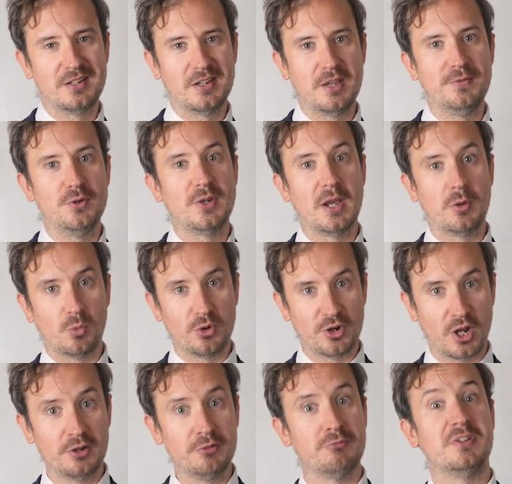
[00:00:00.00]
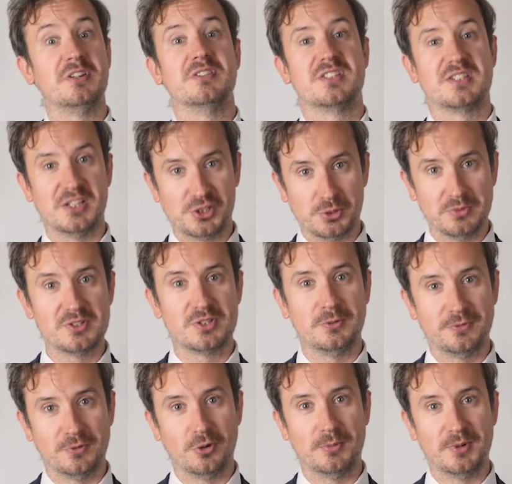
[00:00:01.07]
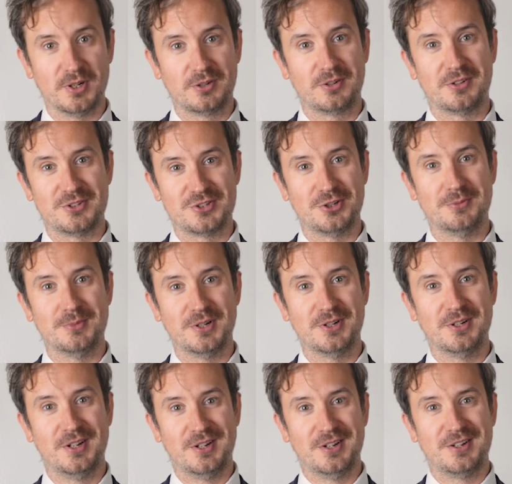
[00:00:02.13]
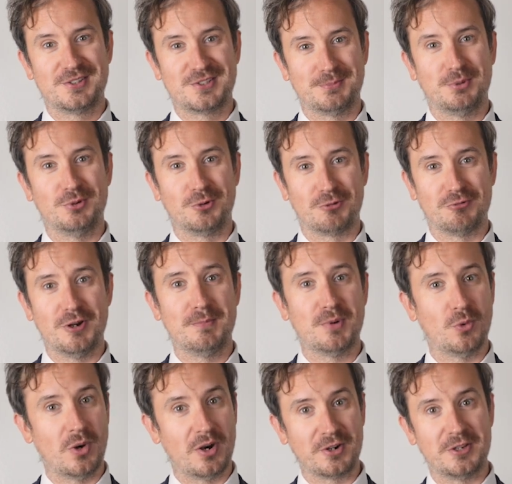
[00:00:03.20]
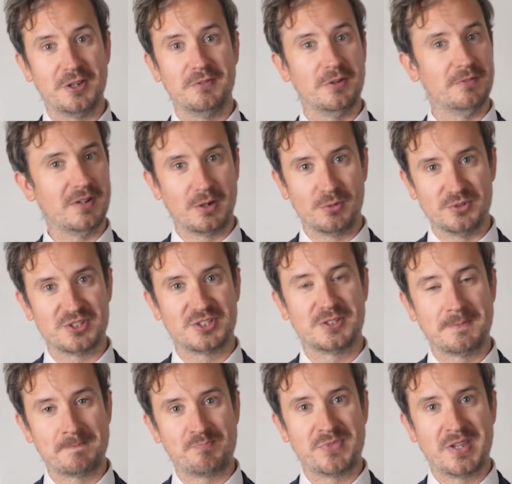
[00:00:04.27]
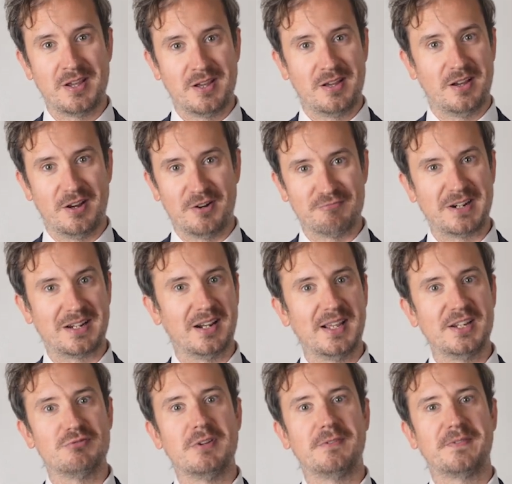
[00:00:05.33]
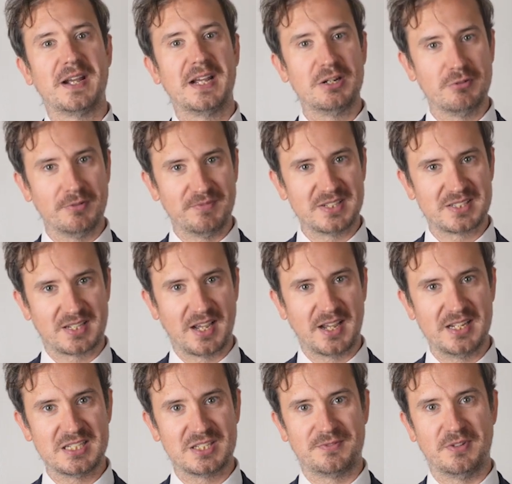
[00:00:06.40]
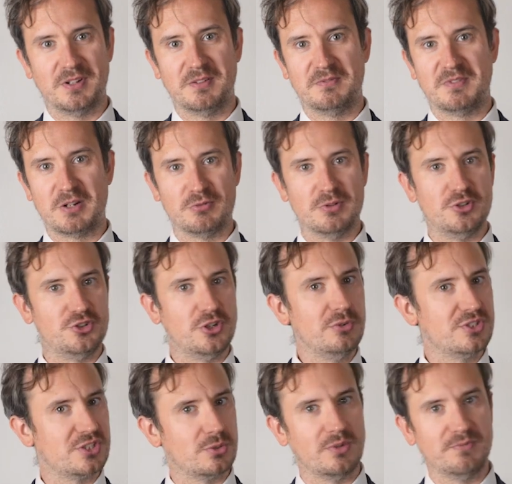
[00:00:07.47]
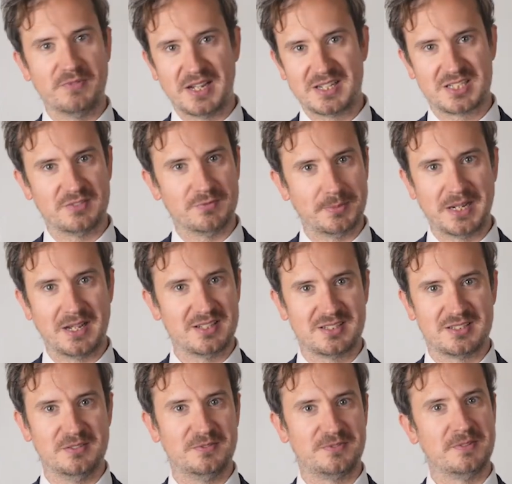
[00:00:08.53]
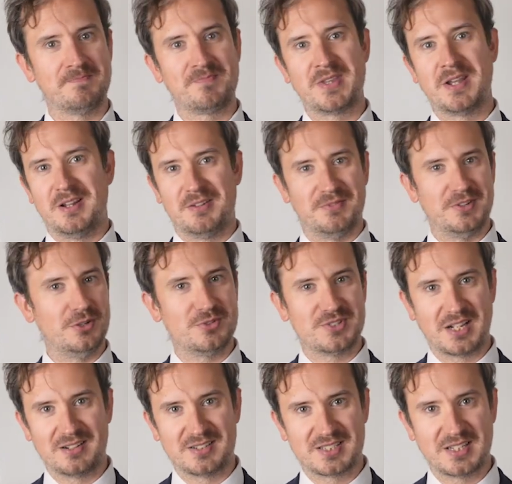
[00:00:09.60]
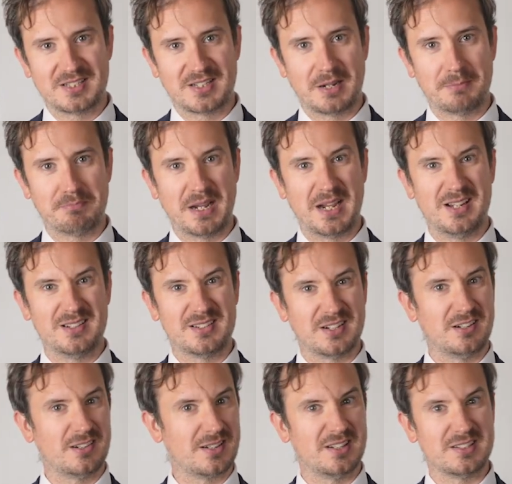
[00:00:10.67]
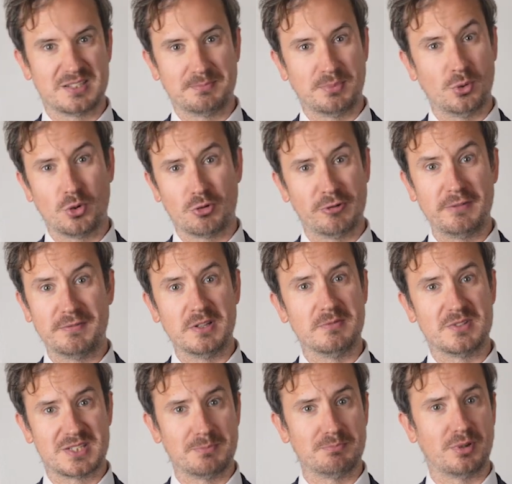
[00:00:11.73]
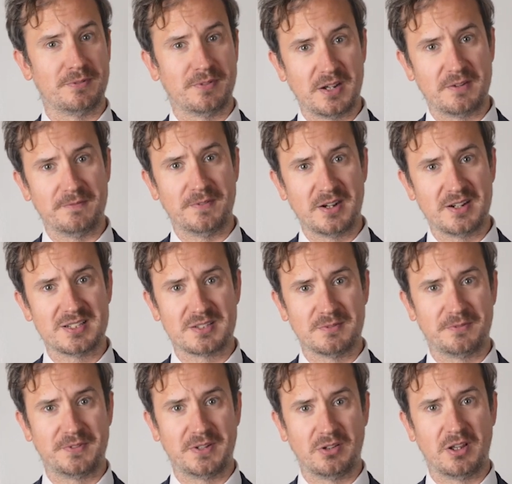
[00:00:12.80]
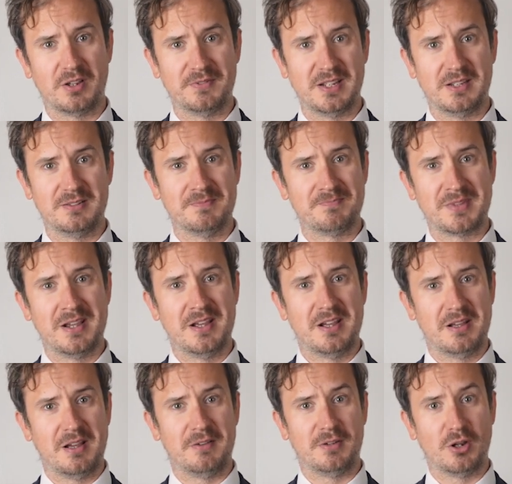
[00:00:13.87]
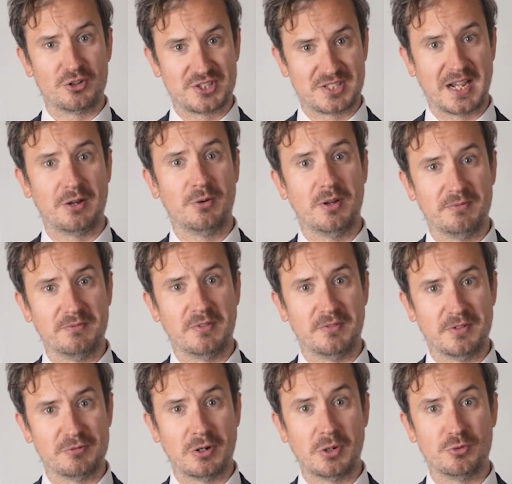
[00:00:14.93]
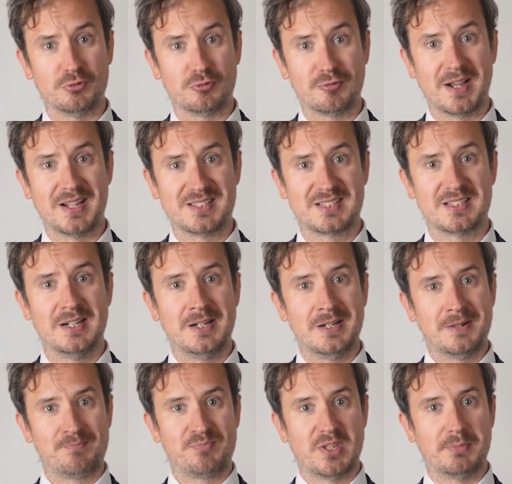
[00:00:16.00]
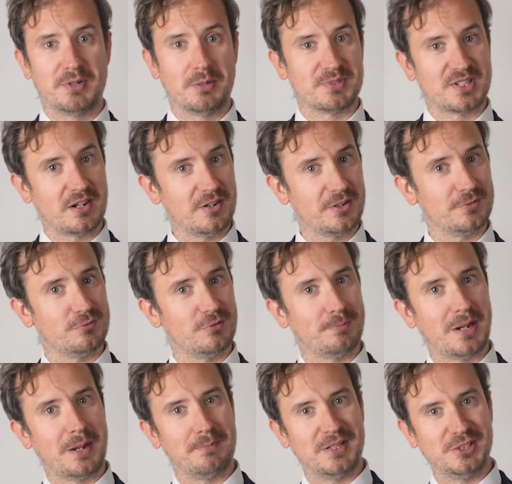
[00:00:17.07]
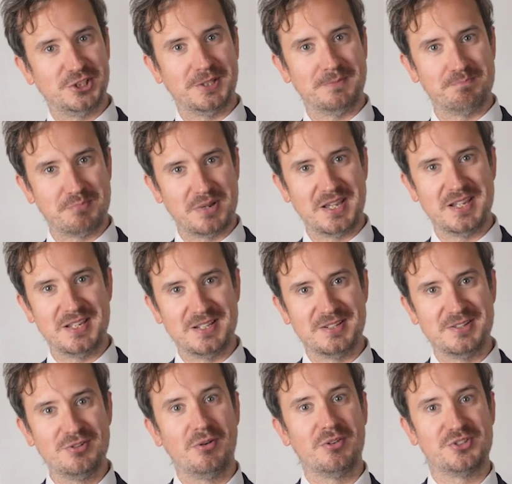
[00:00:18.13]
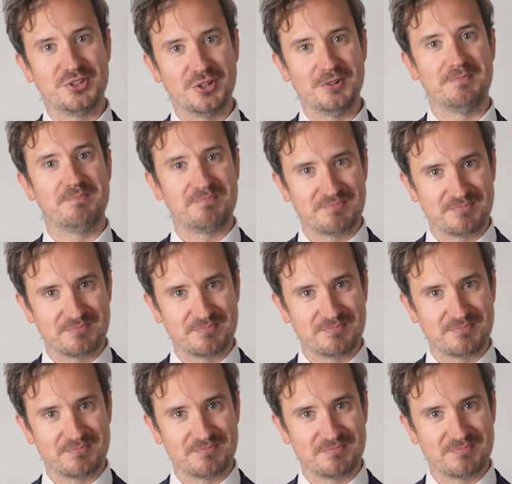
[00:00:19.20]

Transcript: If you get 100 constituents who form a consumer support group who argue that there was regulatory failure in this case, that they were induced to invest at the behest of the new Tell Sid campaign, targeted support, or even simplified advice, and feel like they have lost out and that they're owed redress, it becomes harder for a backbench MP not to